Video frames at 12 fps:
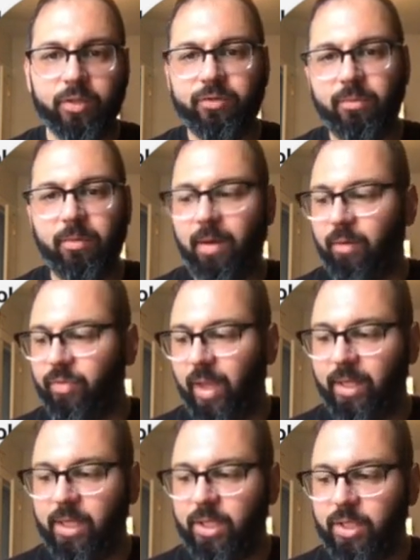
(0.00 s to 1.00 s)
around
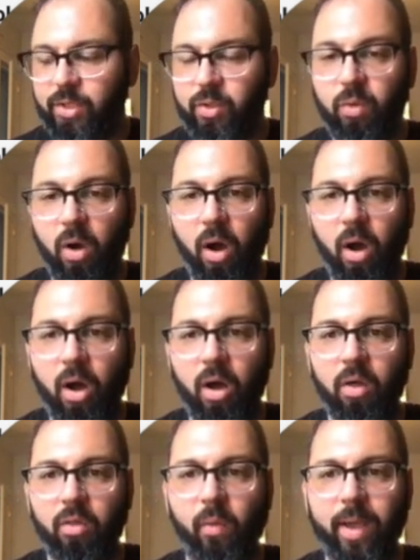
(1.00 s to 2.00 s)
92
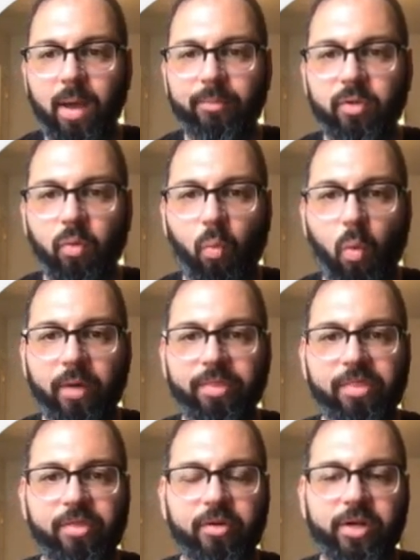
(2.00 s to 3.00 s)
all the way up to
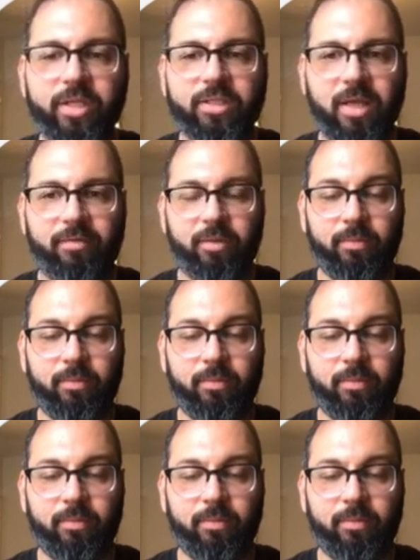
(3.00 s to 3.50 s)
137.